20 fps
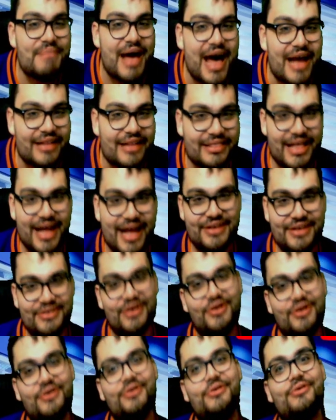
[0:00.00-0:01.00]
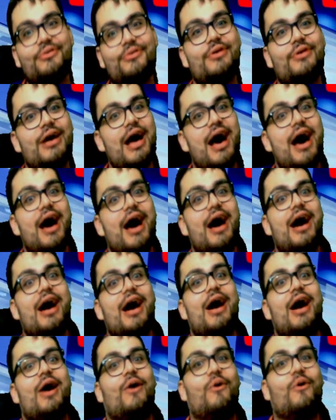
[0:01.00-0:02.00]
back, Lando.
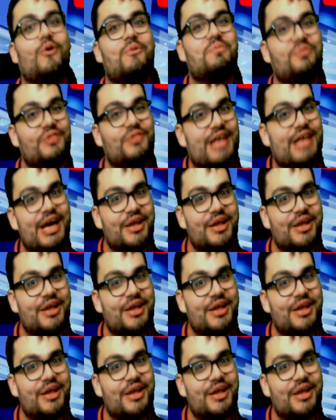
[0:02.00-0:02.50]
Hopefully